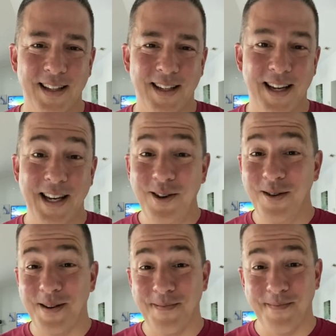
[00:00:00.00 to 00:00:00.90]
Can you
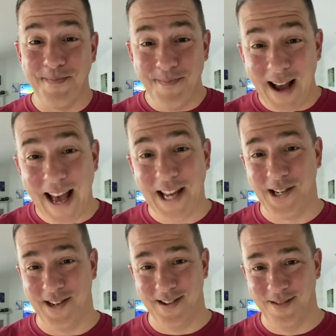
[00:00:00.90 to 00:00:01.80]

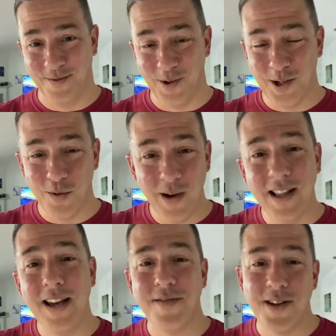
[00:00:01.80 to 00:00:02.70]
imagine once we
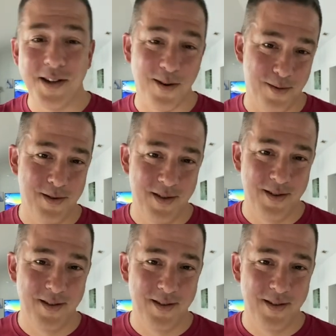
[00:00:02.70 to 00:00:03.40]
leave this earth